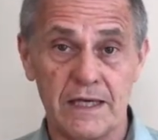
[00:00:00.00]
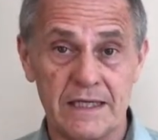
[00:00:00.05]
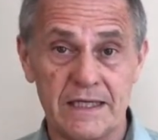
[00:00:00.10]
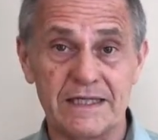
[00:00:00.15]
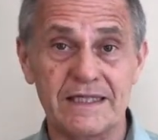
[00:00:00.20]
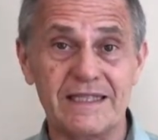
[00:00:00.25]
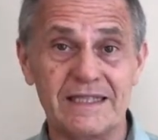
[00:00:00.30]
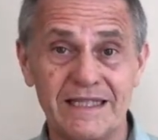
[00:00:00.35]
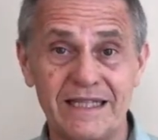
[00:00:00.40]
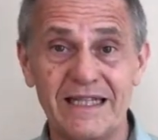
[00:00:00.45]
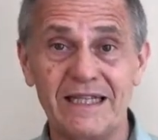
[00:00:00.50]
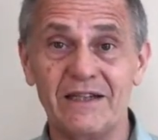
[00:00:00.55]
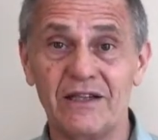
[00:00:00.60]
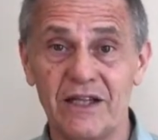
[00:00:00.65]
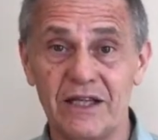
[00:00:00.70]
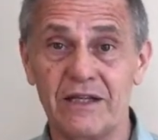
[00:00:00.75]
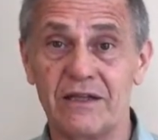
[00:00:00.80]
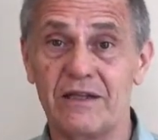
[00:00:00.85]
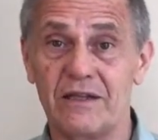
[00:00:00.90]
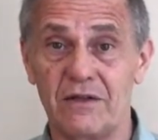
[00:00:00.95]

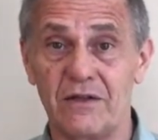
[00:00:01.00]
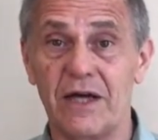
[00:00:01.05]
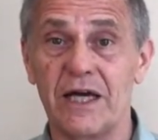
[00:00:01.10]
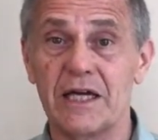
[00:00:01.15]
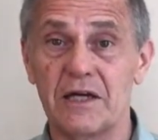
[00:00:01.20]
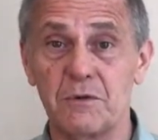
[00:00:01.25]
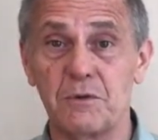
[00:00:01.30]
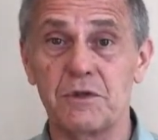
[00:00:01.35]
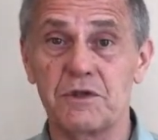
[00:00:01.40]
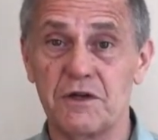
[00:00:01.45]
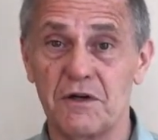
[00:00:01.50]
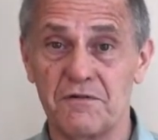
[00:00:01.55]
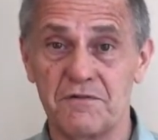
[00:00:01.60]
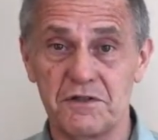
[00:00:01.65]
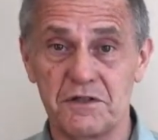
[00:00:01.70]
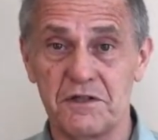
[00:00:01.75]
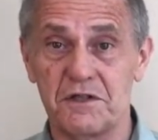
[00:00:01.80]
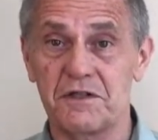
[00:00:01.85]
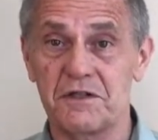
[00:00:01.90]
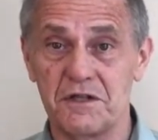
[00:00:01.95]
stealing the language of
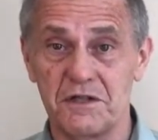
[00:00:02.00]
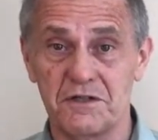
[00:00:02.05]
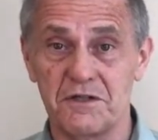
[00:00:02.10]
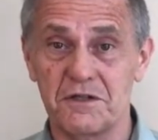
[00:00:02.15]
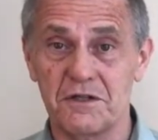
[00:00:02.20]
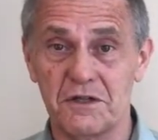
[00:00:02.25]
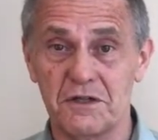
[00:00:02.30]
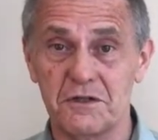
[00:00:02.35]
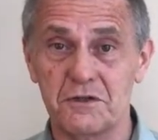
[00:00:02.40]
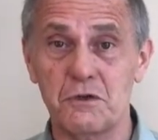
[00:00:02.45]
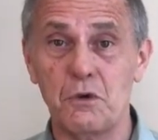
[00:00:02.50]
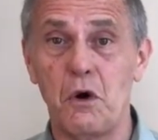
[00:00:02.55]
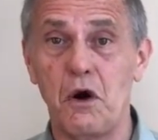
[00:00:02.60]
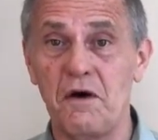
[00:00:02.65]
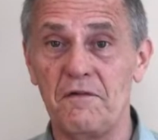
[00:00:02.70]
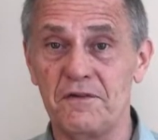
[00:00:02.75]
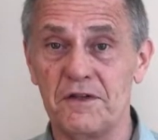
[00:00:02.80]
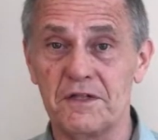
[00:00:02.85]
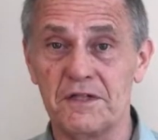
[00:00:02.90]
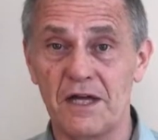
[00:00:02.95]
statistics.
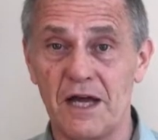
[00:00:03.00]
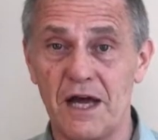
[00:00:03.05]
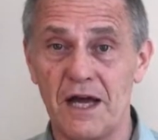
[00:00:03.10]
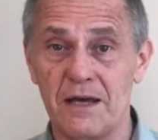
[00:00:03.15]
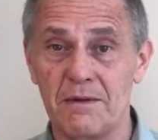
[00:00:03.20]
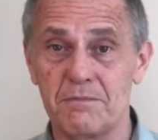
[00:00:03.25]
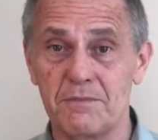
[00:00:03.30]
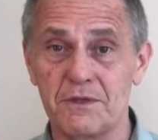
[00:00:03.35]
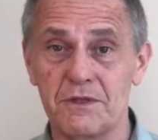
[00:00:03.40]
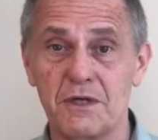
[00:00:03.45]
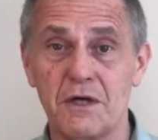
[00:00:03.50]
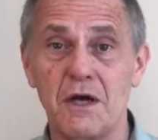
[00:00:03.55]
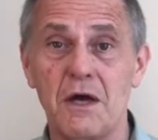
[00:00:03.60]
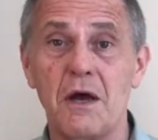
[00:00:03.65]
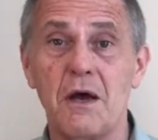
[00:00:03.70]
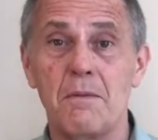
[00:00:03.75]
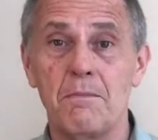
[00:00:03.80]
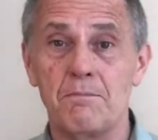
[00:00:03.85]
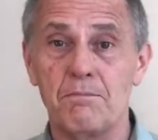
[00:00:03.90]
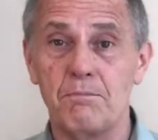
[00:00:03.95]
Oftentimes,
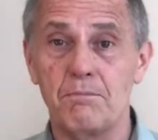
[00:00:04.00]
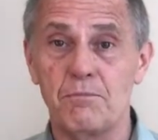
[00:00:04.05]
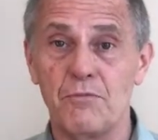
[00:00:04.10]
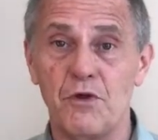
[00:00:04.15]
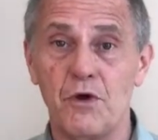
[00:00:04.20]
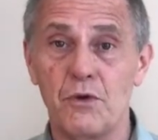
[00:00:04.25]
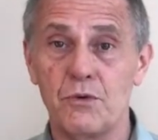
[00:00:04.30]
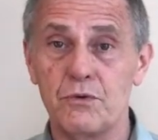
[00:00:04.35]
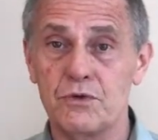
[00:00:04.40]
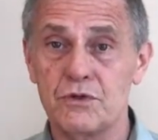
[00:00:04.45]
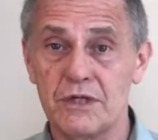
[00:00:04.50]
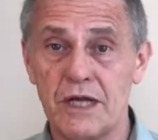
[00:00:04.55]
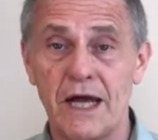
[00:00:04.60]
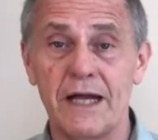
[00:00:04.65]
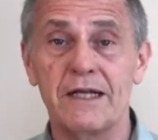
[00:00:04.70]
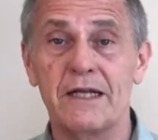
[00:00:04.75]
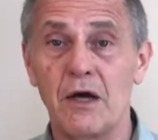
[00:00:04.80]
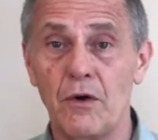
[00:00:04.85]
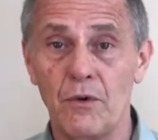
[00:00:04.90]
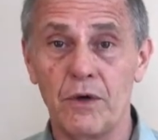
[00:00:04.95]
those
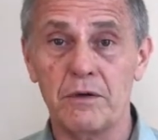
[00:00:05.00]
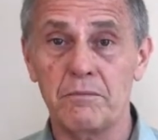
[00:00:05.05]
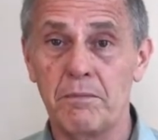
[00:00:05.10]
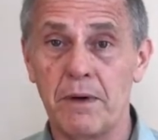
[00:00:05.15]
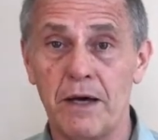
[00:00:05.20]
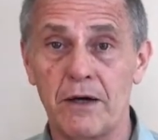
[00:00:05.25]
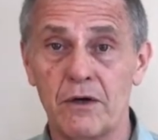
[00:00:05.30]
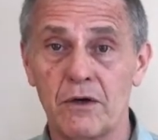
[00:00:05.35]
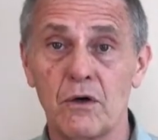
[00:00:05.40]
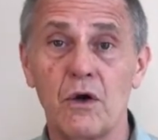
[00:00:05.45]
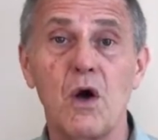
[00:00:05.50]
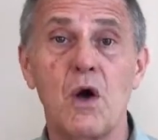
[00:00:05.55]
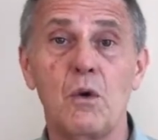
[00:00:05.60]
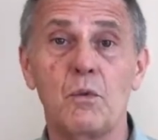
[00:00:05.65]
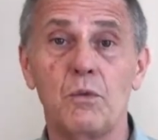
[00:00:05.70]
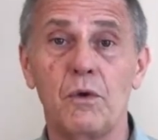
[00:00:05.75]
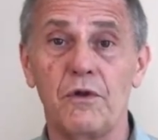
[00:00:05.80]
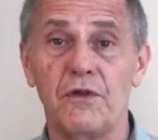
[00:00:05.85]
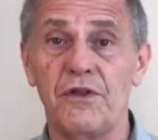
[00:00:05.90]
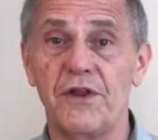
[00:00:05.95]
not knowing better
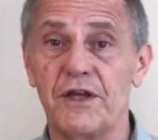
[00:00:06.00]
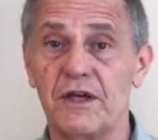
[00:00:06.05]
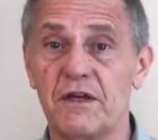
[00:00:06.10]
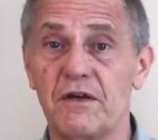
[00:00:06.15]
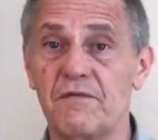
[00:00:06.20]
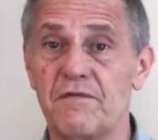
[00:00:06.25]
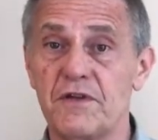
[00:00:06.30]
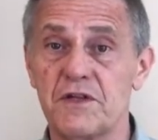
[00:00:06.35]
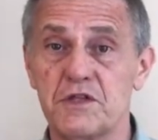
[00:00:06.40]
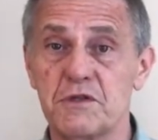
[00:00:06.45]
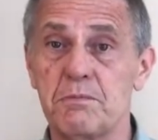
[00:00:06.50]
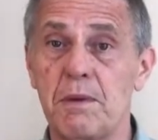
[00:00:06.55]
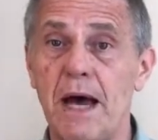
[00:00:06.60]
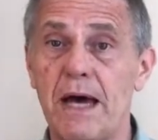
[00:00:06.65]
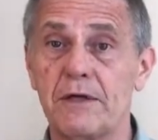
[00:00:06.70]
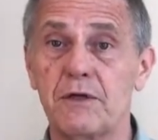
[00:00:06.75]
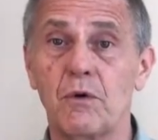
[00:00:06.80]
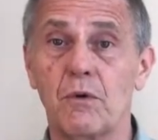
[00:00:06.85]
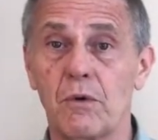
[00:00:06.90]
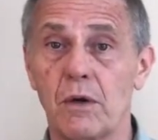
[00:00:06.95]
will think of the
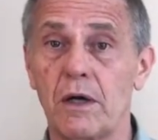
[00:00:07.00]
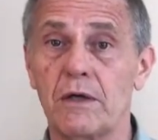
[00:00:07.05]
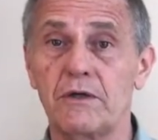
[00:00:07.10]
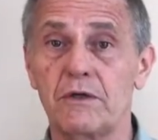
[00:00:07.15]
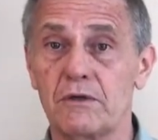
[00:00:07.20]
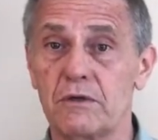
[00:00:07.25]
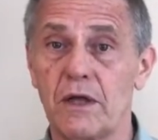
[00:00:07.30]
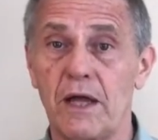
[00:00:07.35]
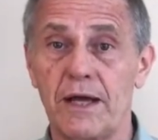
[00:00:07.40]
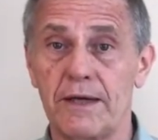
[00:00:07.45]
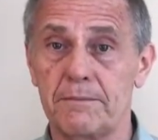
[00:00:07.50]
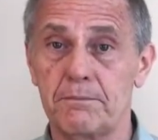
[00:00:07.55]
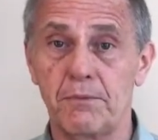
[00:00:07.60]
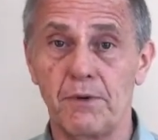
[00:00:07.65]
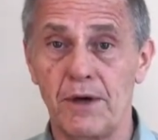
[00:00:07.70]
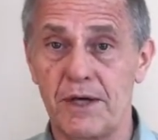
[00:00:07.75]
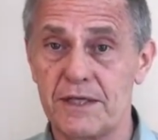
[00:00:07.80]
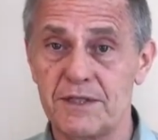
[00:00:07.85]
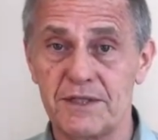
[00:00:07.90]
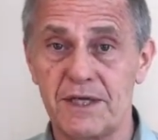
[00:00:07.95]
spot or underlying
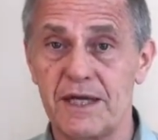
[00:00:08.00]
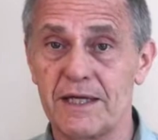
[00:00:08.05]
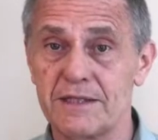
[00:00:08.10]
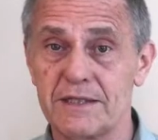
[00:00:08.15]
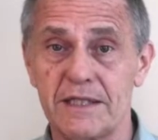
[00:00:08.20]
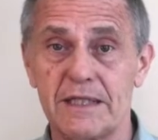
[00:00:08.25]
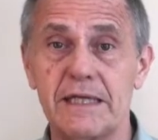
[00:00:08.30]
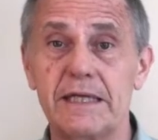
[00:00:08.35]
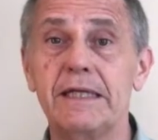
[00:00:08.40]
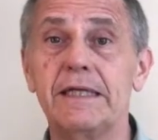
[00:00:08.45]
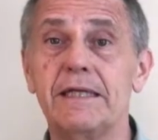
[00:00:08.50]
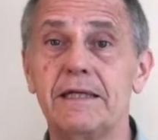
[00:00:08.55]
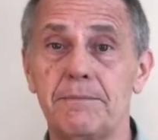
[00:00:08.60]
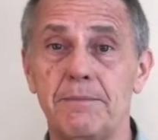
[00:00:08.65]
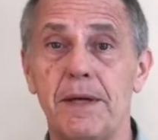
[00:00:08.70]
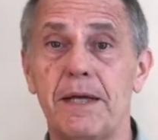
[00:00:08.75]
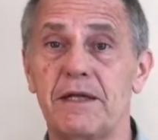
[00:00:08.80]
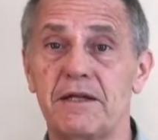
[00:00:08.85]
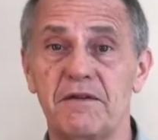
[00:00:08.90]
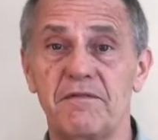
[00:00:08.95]
price as the
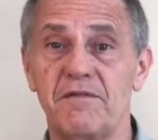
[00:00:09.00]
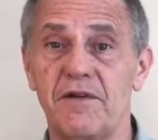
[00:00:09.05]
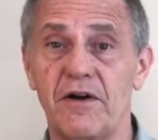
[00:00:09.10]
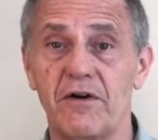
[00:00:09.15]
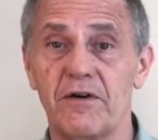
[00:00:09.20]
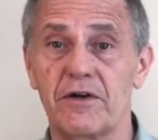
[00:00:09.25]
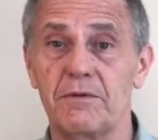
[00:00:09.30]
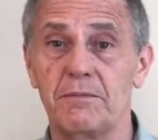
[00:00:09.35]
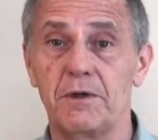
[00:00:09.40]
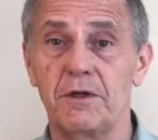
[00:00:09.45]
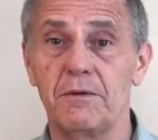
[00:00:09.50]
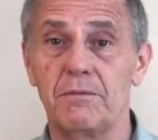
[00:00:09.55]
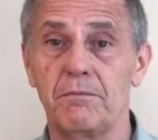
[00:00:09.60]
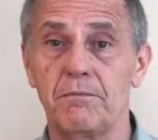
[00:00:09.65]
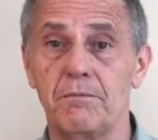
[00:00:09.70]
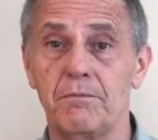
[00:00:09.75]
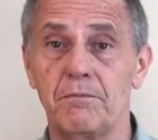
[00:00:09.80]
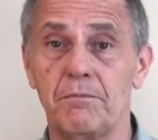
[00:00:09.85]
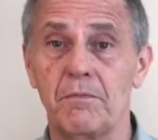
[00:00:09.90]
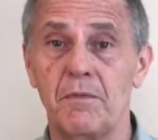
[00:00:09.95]
independent variable,
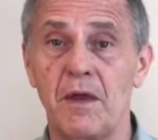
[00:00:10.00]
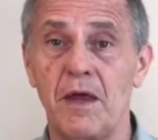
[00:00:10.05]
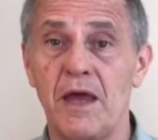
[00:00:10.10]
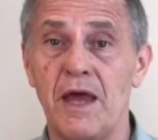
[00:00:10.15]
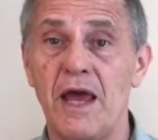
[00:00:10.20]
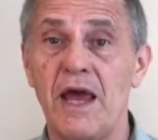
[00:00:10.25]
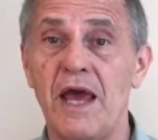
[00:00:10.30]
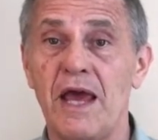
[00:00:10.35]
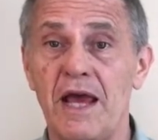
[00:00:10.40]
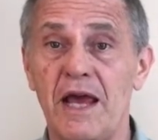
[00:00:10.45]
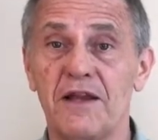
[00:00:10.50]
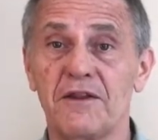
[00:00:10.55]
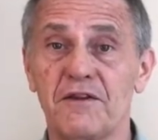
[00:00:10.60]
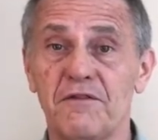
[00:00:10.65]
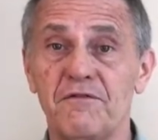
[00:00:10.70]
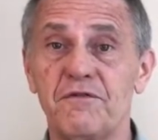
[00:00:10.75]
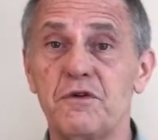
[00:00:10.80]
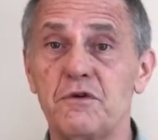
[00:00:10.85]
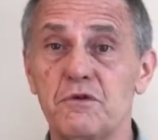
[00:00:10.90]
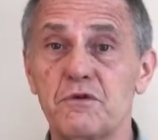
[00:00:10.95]
and the
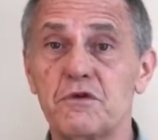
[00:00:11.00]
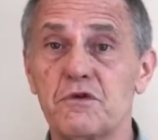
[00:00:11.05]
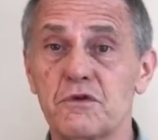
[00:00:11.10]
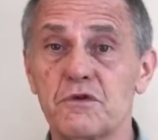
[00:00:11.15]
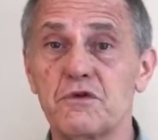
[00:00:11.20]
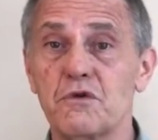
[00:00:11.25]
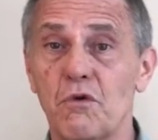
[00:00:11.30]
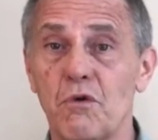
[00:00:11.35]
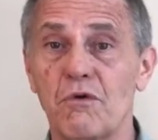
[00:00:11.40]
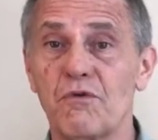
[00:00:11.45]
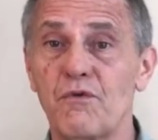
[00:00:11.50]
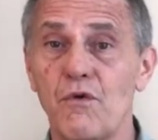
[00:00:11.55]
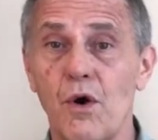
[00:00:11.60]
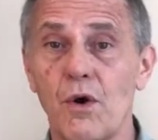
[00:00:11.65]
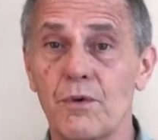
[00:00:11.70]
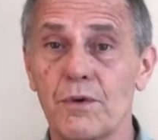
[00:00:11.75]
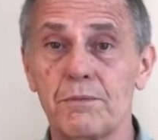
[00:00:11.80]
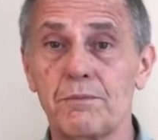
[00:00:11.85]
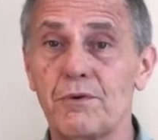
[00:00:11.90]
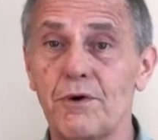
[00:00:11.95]
futures or
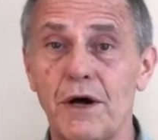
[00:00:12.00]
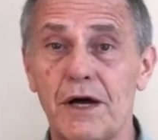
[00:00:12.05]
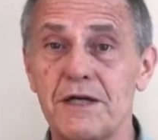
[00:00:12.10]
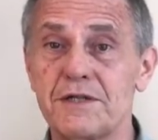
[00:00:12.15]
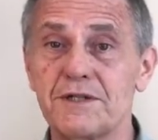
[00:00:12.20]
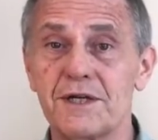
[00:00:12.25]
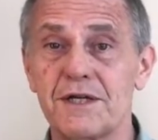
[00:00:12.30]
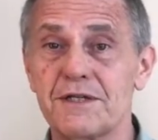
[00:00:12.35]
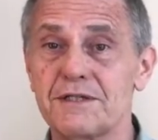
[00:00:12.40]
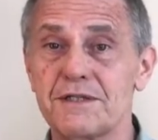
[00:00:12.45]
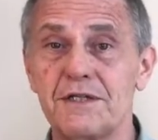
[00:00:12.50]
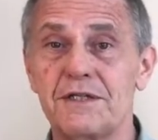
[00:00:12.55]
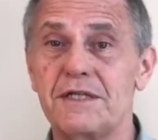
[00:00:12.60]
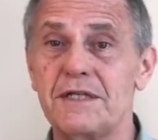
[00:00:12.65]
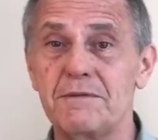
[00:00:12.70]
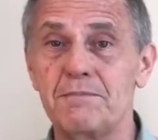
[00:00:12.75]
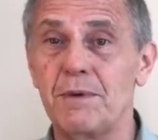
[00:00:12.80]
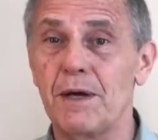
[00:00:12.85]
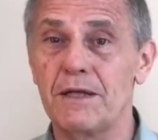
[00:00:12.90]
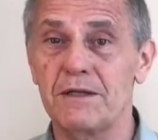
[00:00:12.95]
forward price as the
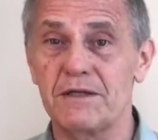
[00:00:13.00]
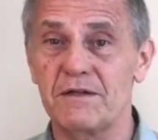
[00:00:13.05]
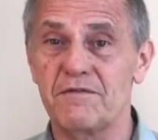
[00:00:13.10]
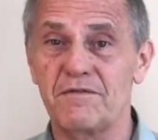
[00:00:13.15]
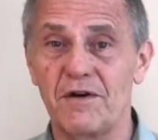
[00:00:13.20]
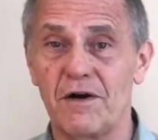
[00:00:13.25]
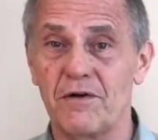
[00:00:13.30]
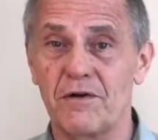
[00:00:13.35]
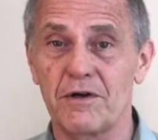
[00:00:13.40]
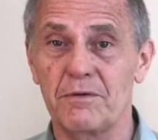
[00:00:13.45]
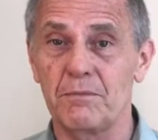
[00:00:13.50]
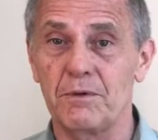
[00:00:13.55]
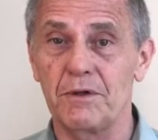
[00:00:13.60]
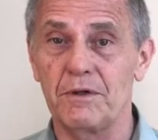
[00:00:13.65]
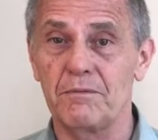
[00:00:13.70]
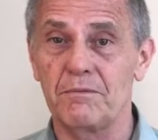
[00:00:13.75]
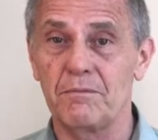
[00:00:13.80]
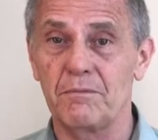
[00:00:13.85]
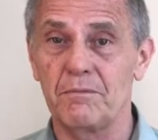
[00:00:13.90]
dependent variable.